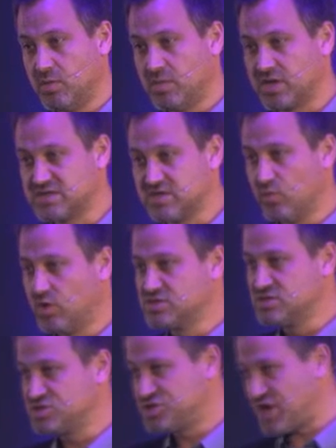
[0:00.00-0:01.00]
because it
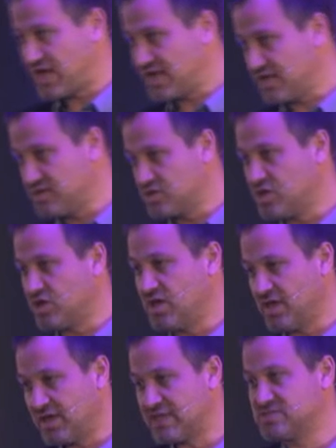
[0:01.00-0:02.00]
wasn't checking the cookie
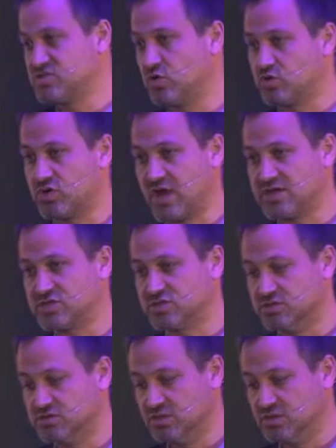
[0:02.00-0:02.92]
against your credential.